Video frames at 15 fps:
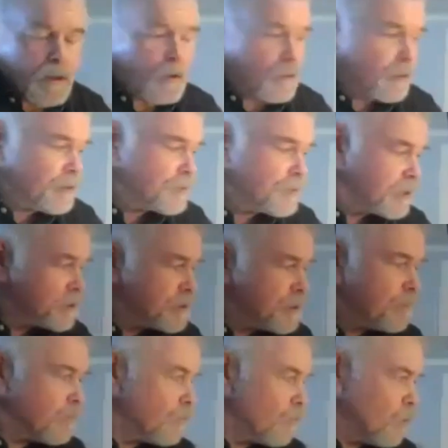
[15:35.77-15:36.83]
We're using
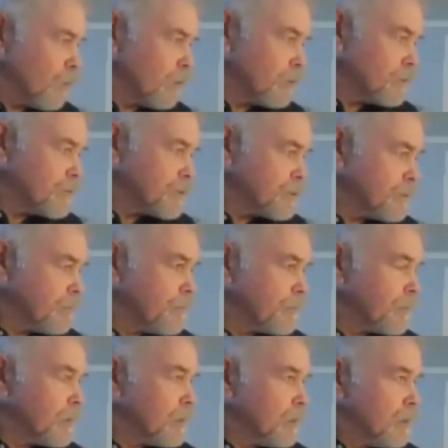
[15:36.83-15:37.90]
different words.
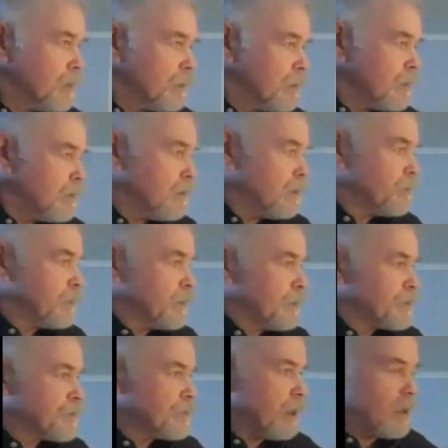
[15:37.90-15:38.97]

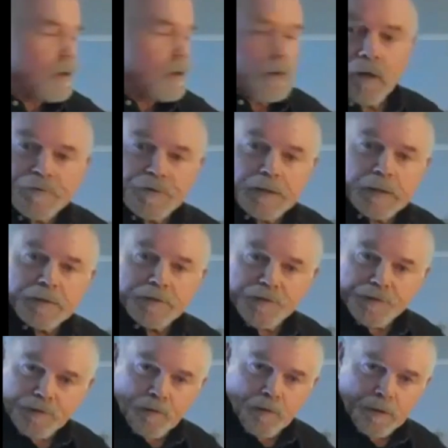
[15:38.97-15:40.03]
It's not an offset,
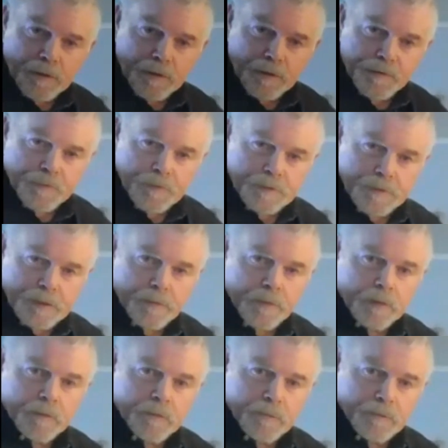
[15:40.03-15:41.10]
it's storage, for
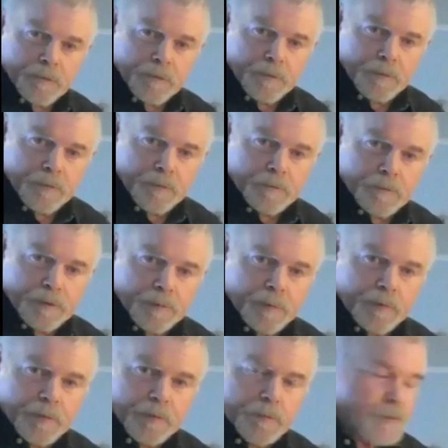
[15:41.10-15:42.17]
example, what some
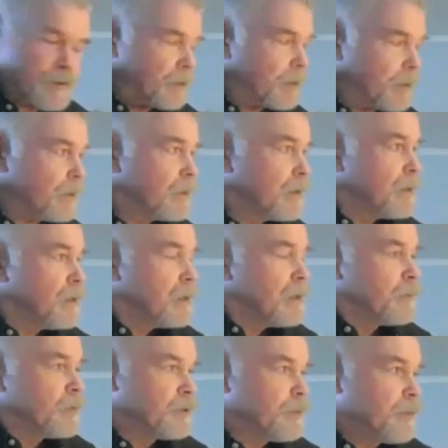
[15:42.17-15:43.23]
people would say.
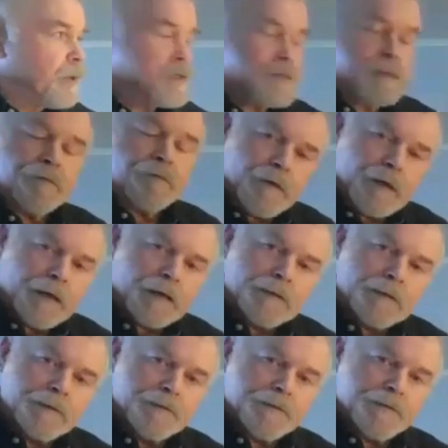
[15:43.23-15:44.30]
But the basic
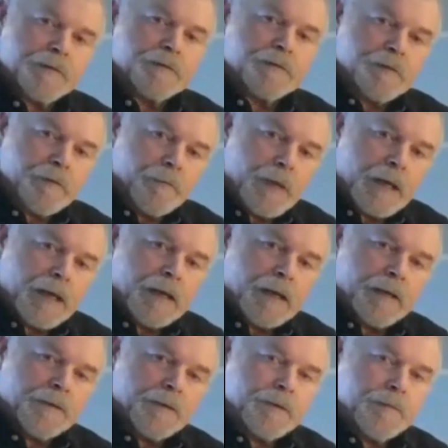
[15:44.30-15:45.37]
fact is that the
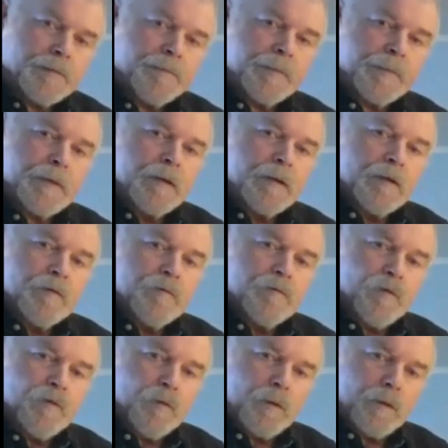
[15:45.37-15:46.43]
demand
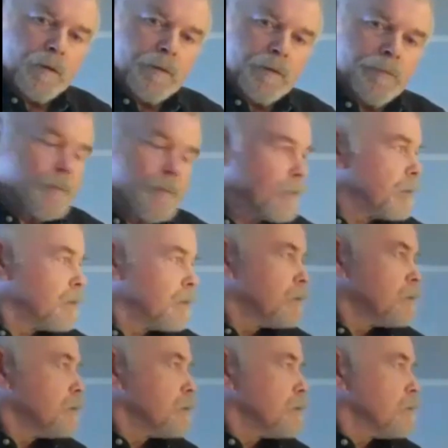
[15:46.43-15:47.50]
for
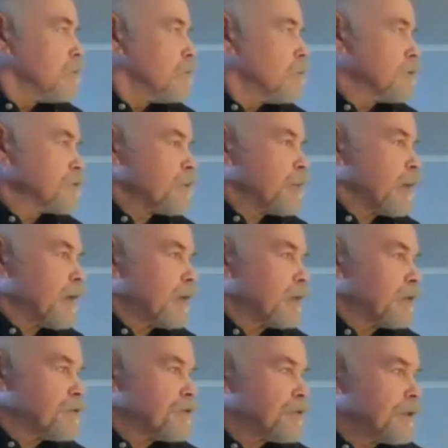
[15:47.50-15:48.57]
what's
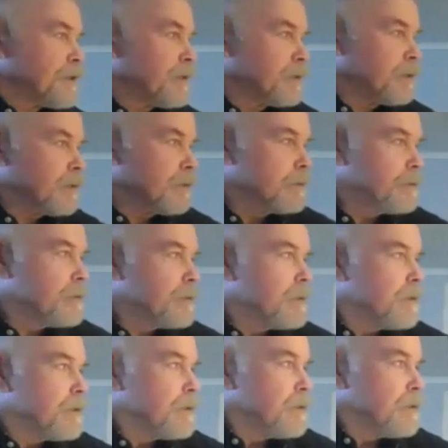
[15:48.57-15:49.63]
packaged here
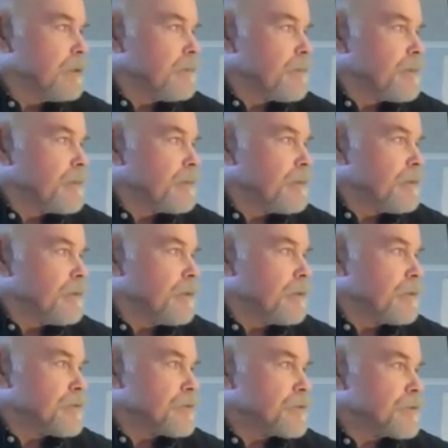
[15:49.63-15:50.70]

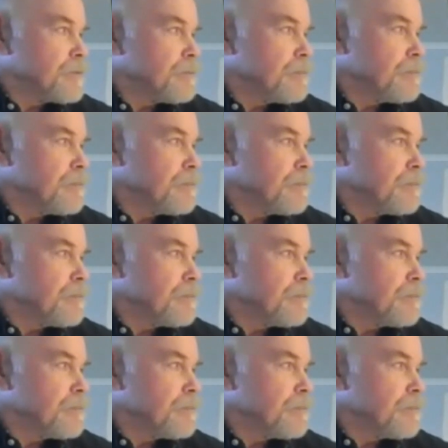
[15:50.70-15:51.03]
is